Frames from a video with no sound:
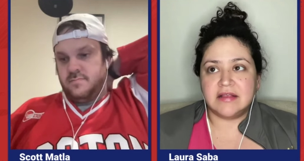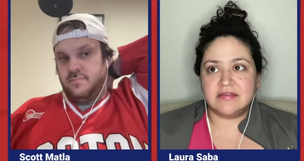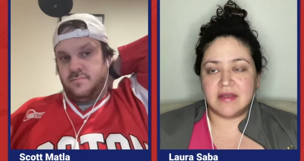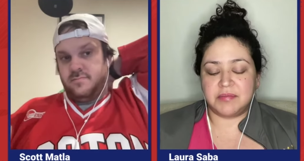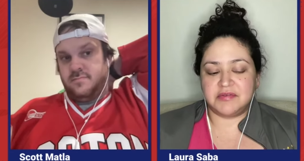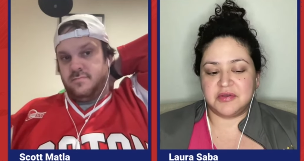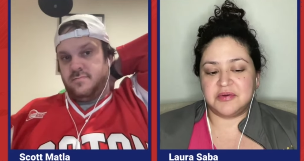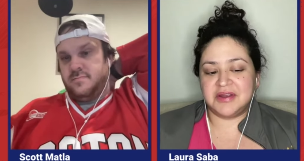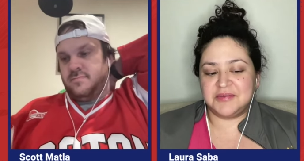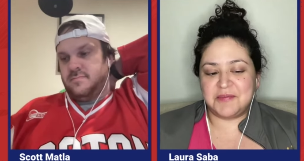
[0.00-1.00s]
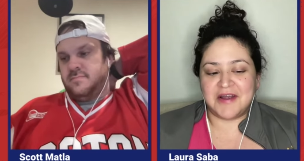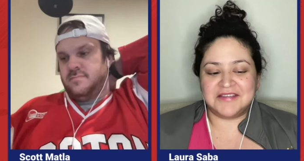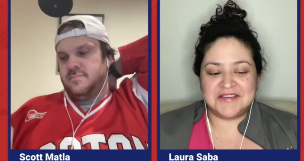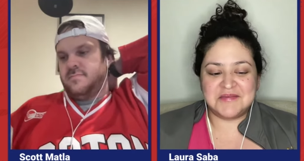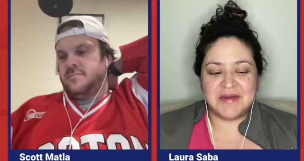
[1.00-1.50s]
Speaker 1: episode is
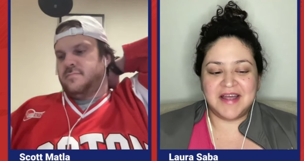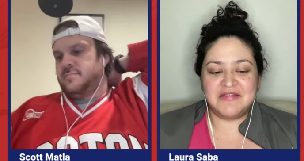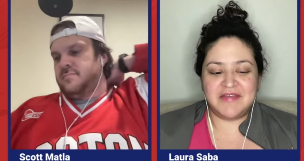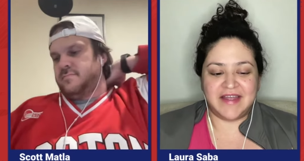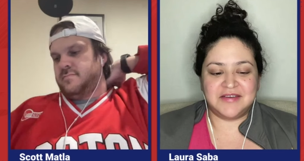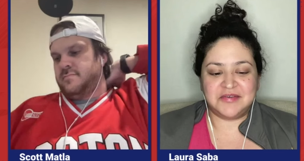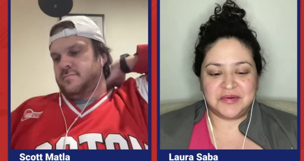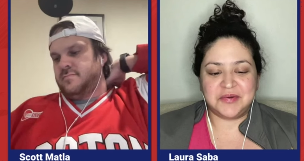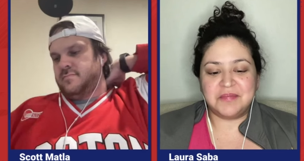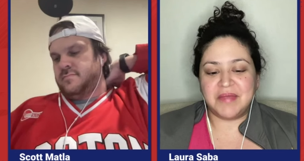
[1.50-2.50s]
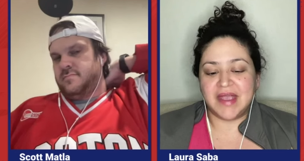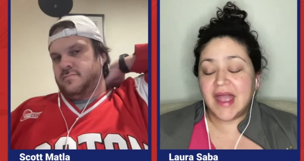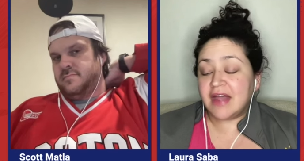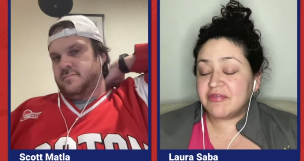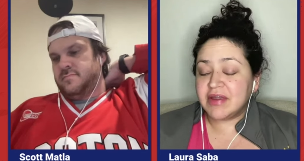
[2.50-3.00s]
brought to you by FanDuel. Make
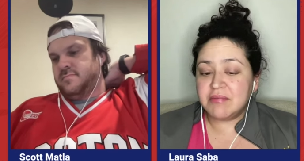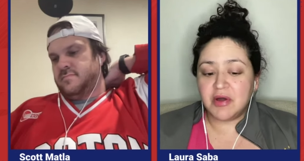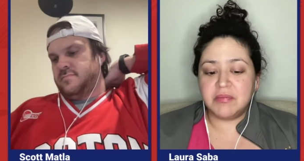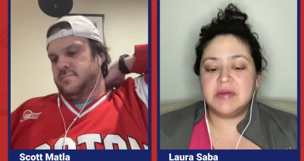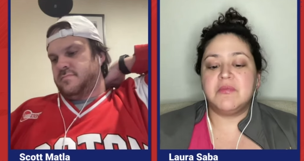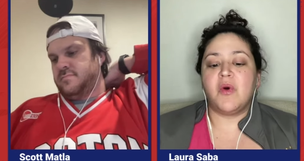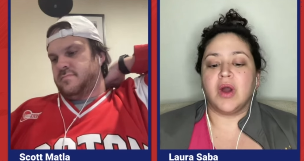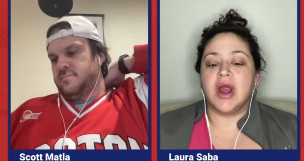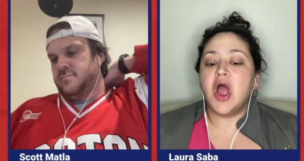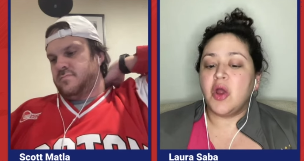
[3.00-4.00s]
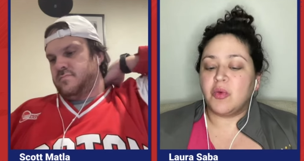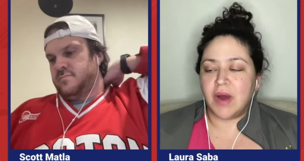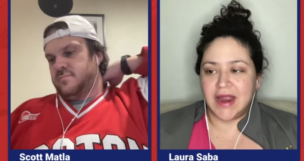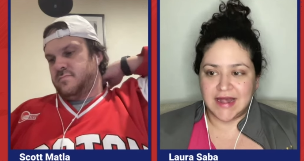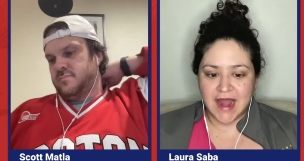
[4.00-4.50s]
every moment more.
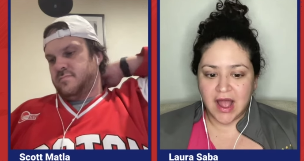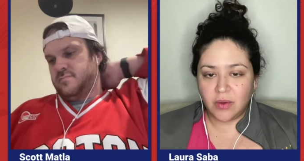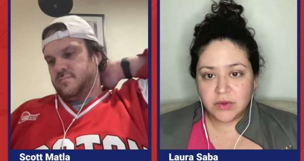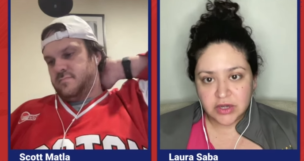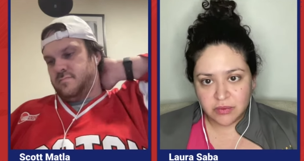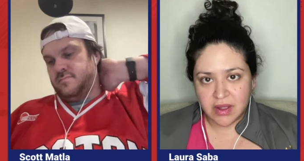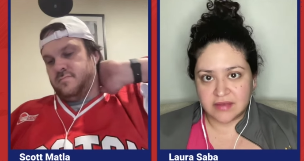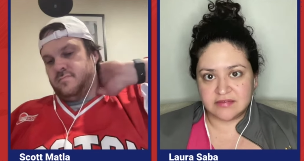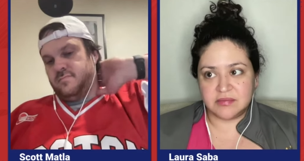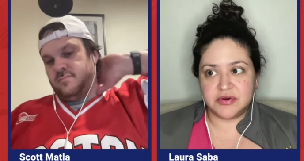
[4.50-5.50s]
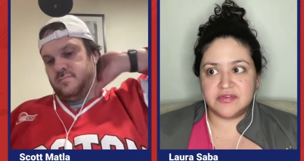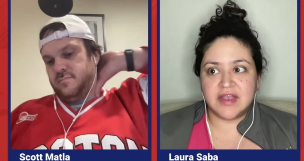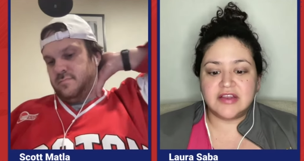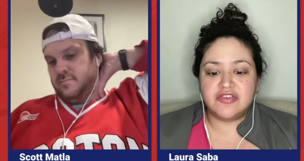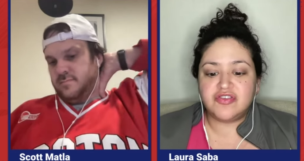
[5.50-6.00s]
Right now, new customers
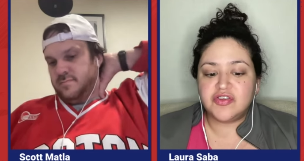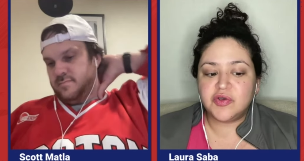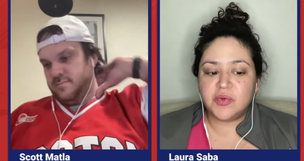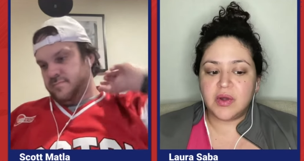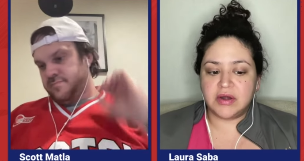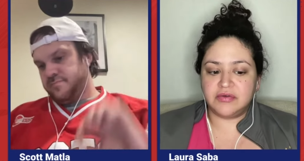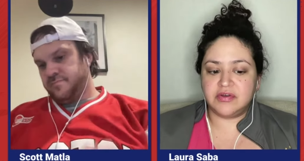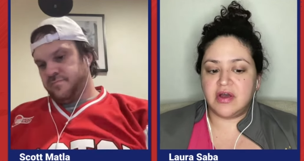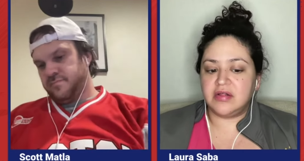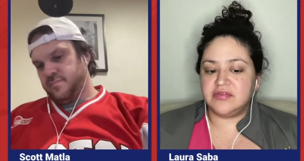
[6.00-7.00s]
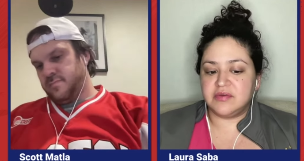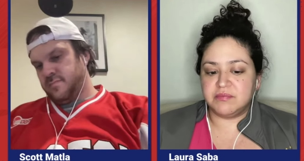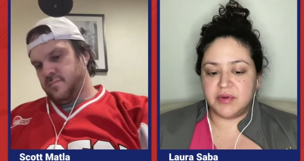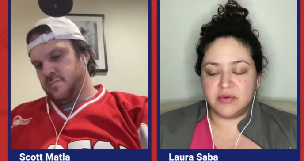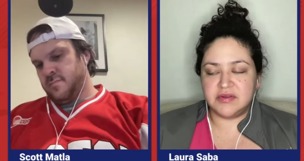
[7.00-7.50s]
get $200
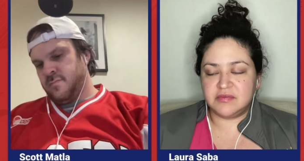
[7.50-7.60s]
in bonus